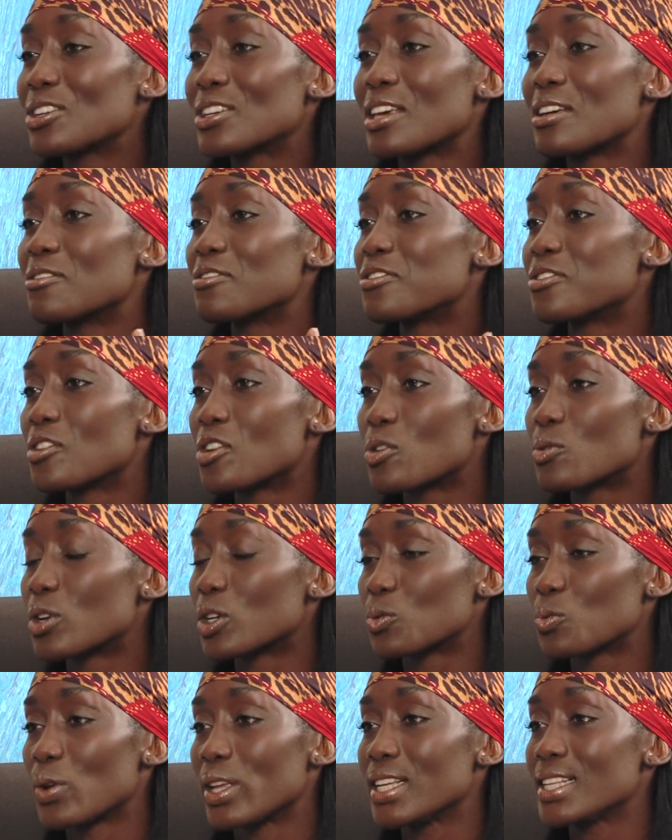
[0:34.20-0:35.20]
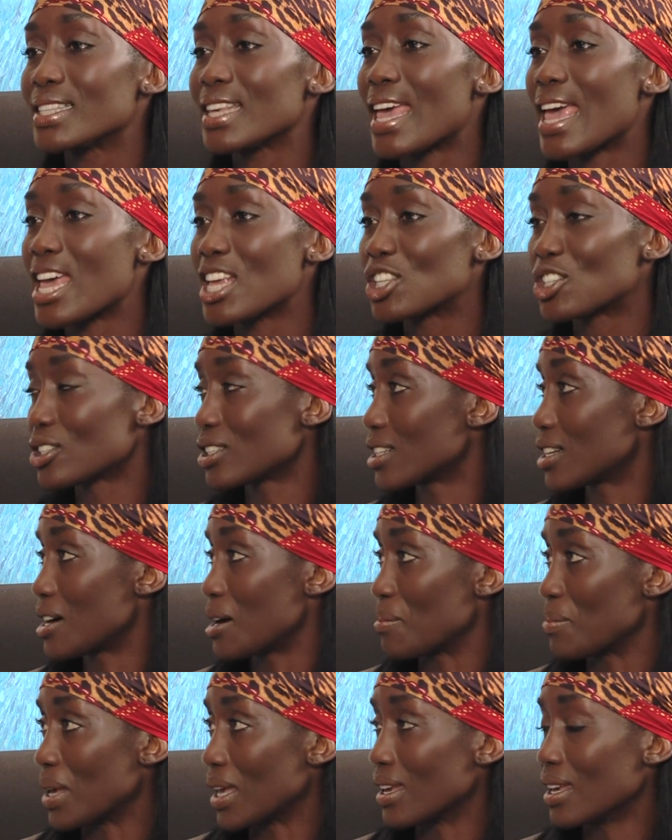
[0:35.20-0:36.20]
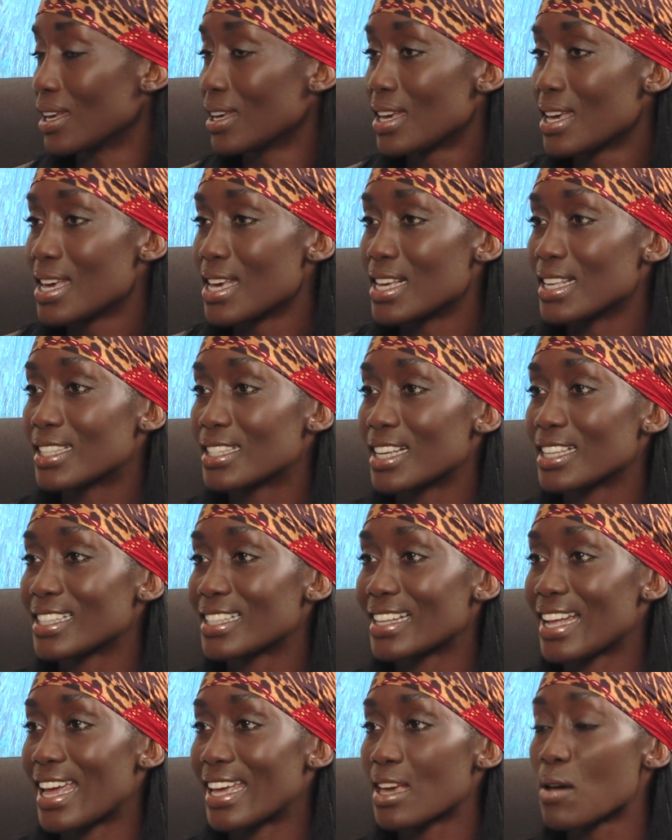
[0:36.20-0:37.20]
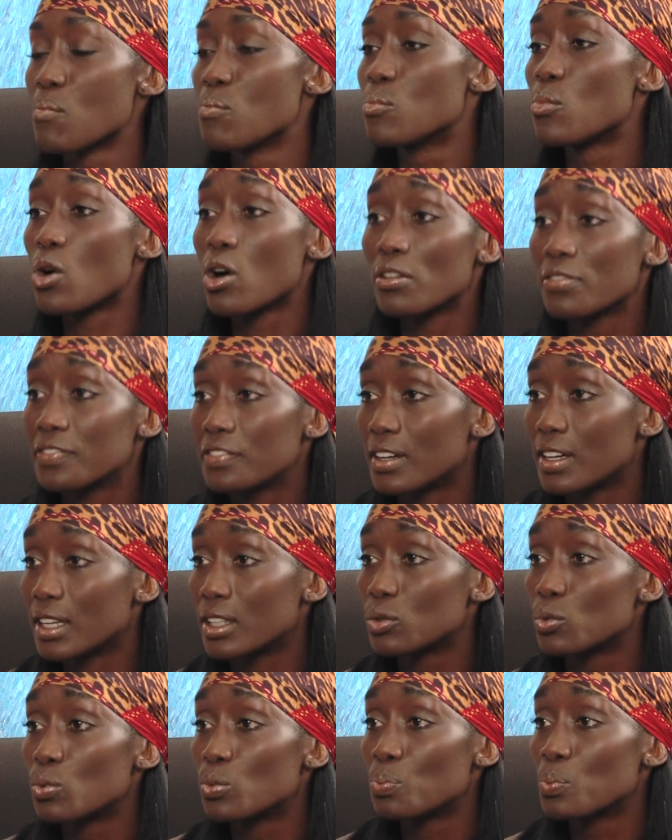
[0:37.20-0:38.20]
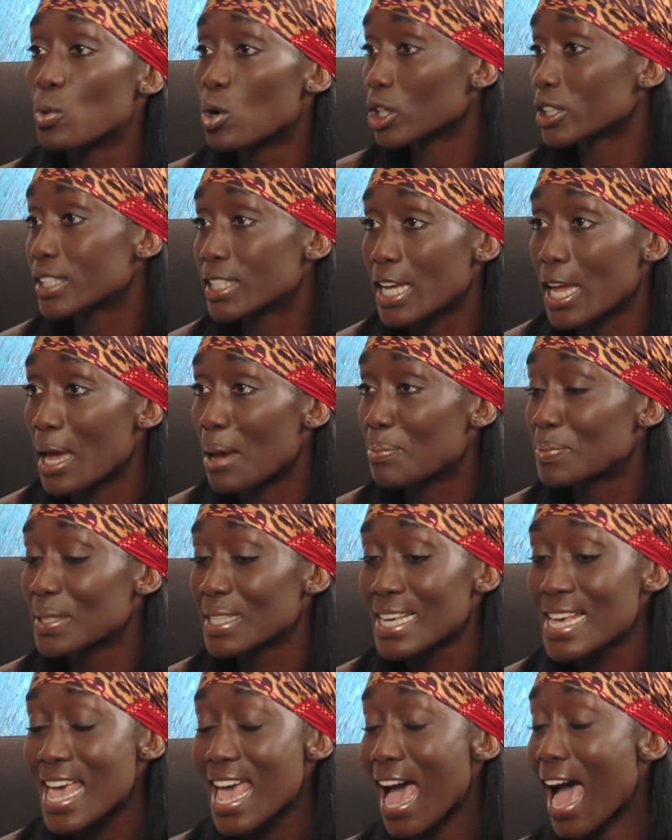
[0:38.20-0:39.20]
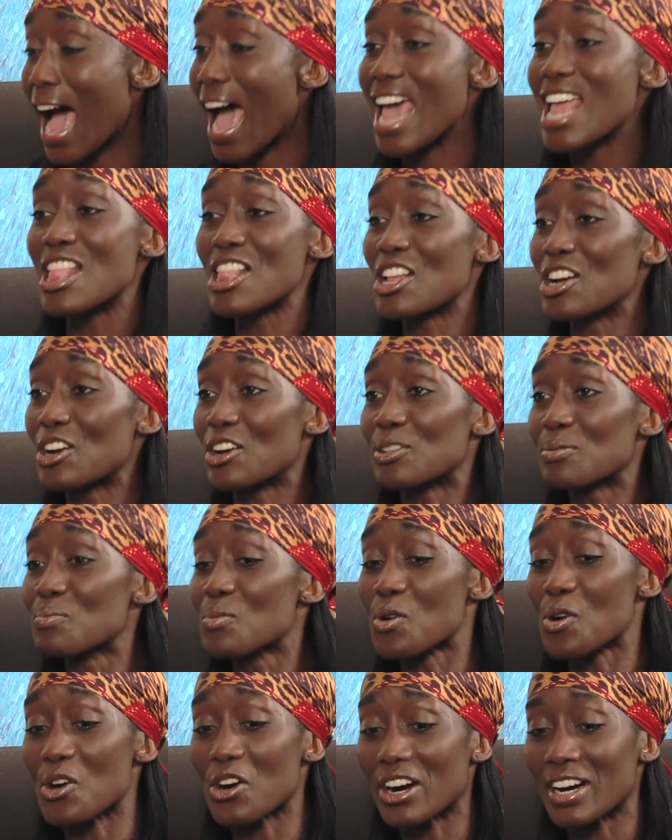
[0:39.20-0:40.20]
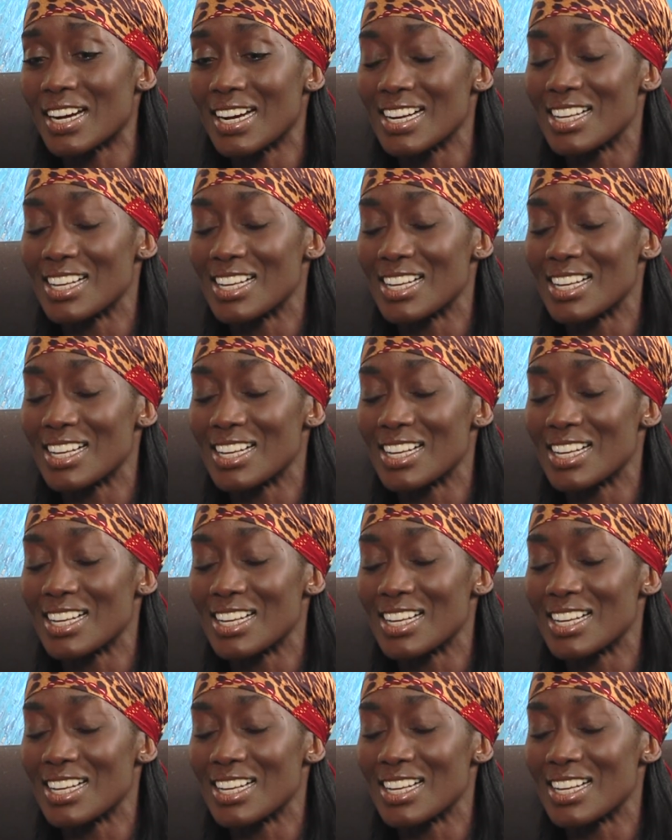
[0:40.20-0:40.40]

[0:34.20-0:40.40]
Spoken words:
looking forward. When is Angela coming? It's just like more fun, more tips. I learn more.